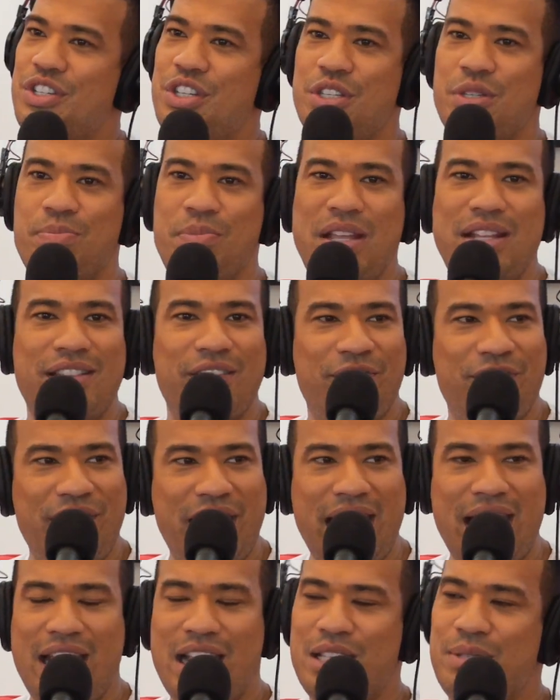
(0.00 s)
you could just meet the
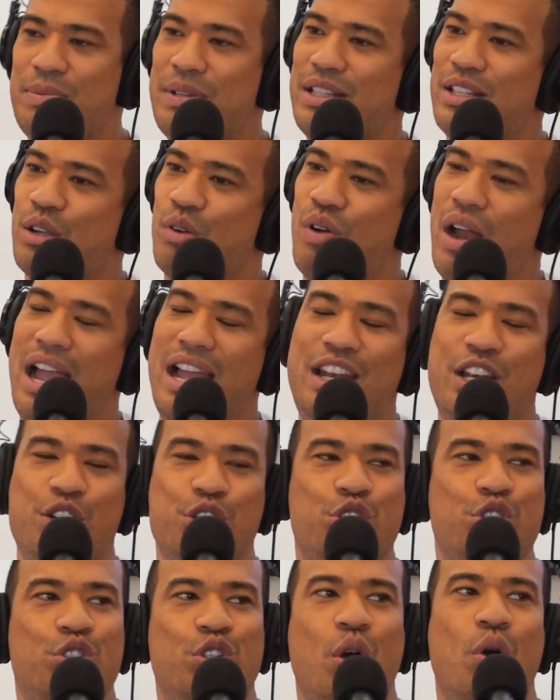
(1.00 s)
fans, meet the crowd, and
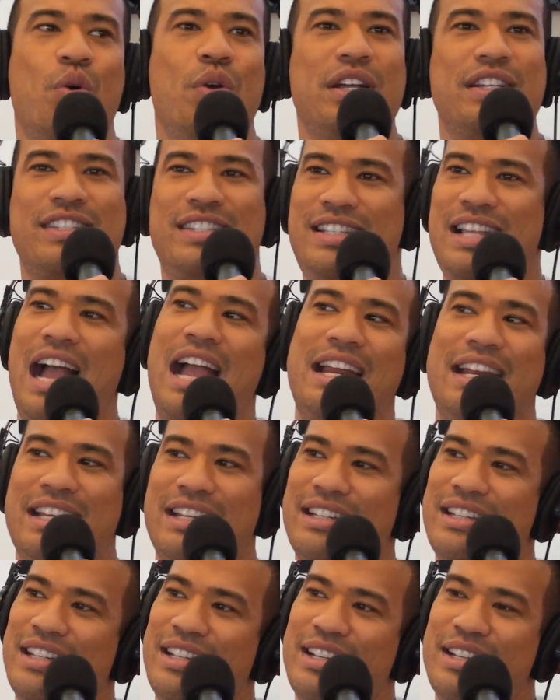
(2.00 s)
they're so
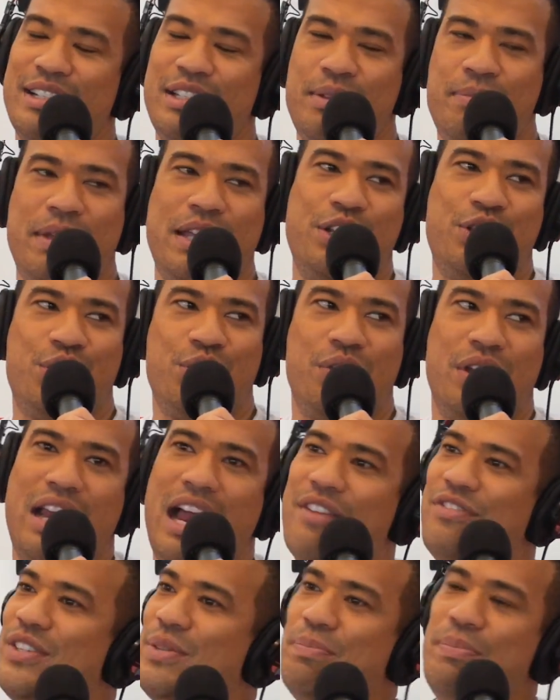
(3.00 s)
excited to meet you.
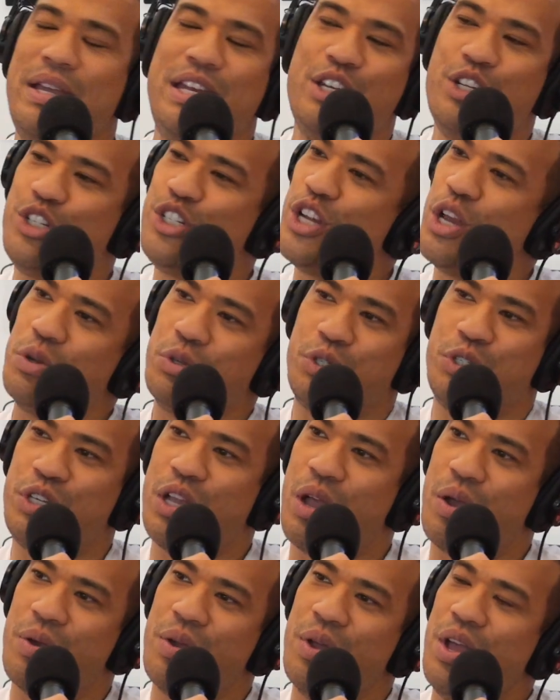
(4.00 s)
And I've been to Joe's
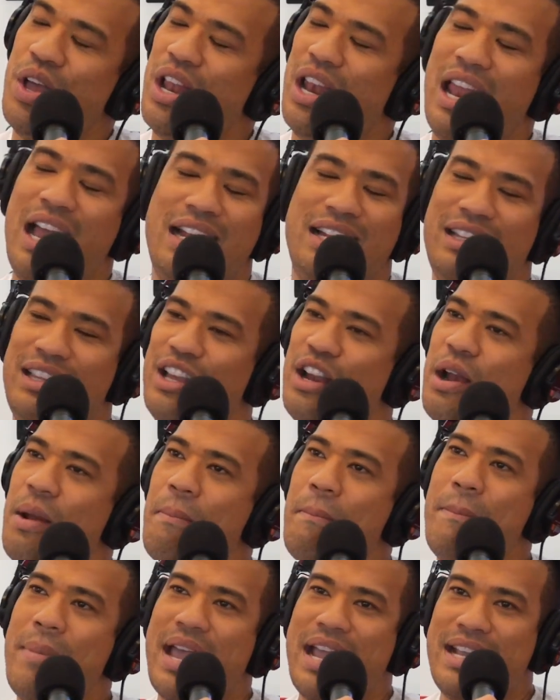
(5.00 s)
show. Like
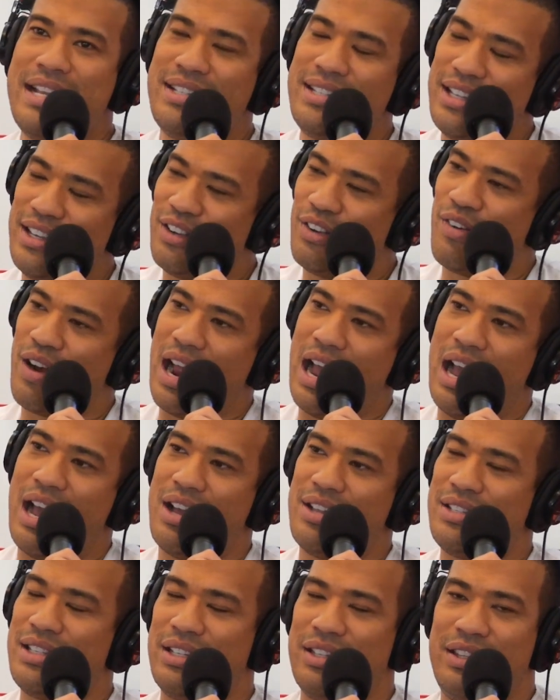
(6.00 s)
they're amazing
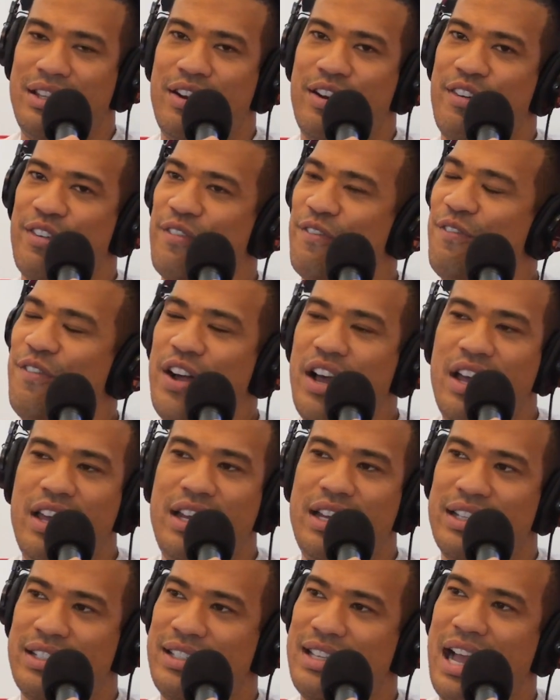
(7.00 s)
crowds and they're
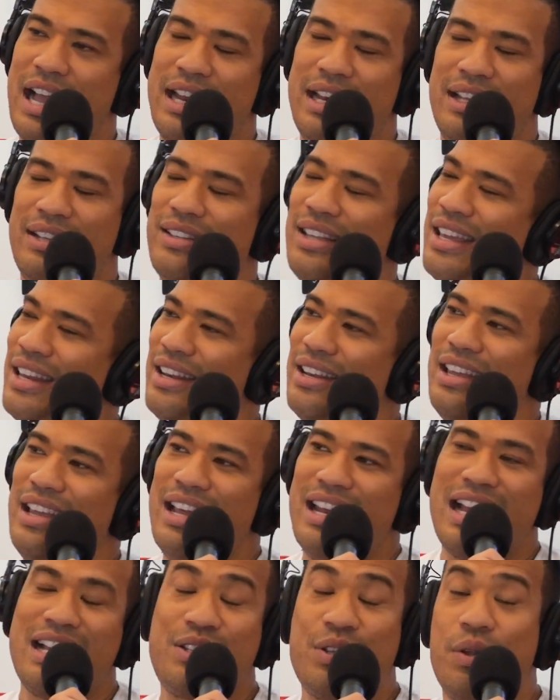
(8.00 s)
fun, excited. And
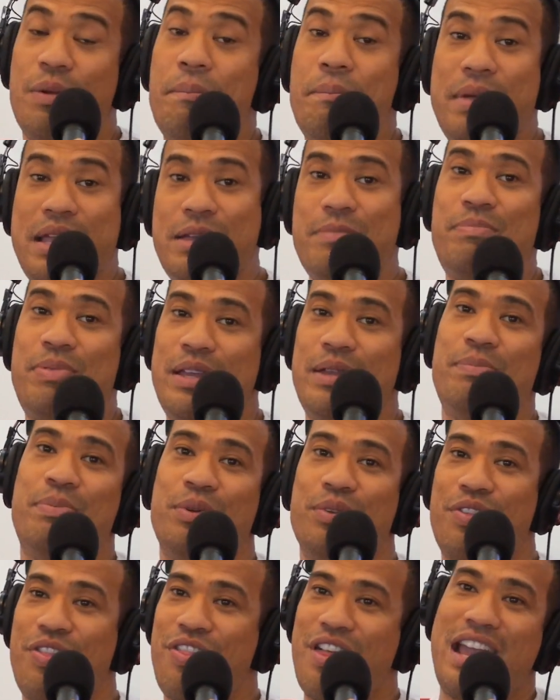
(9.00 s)
that's what meet
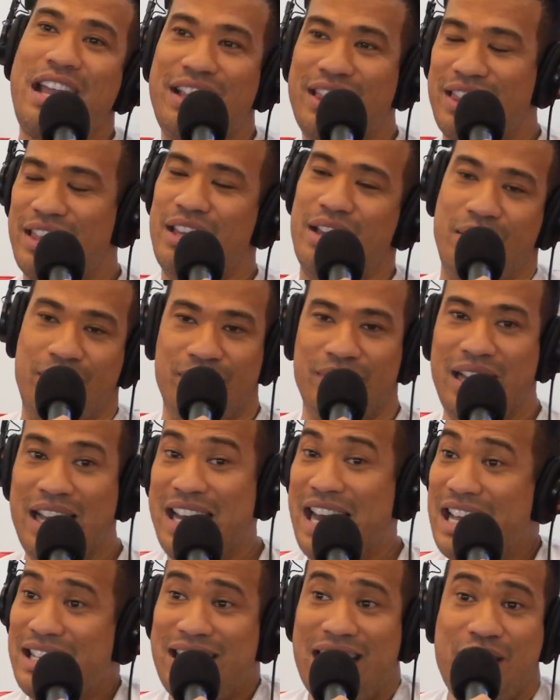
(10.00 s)
people, thank them.
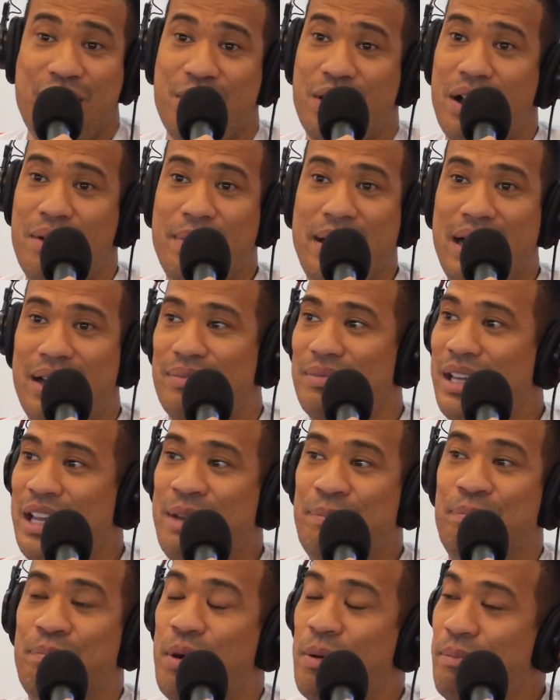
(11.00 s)
And that's how you come out
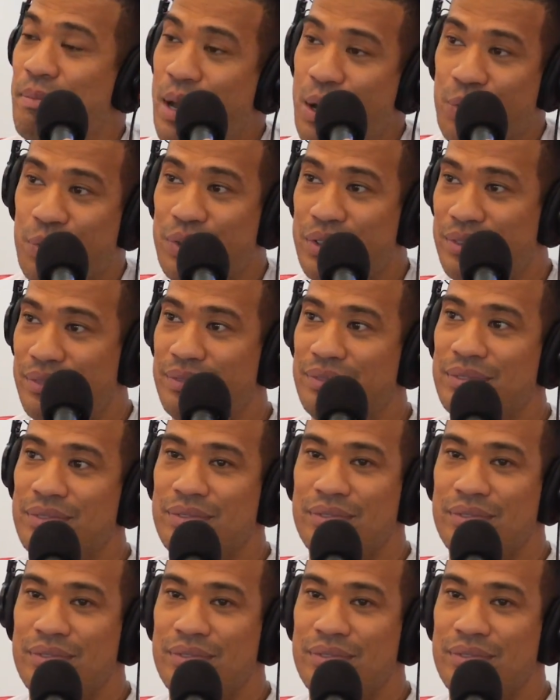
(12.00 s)
and promote.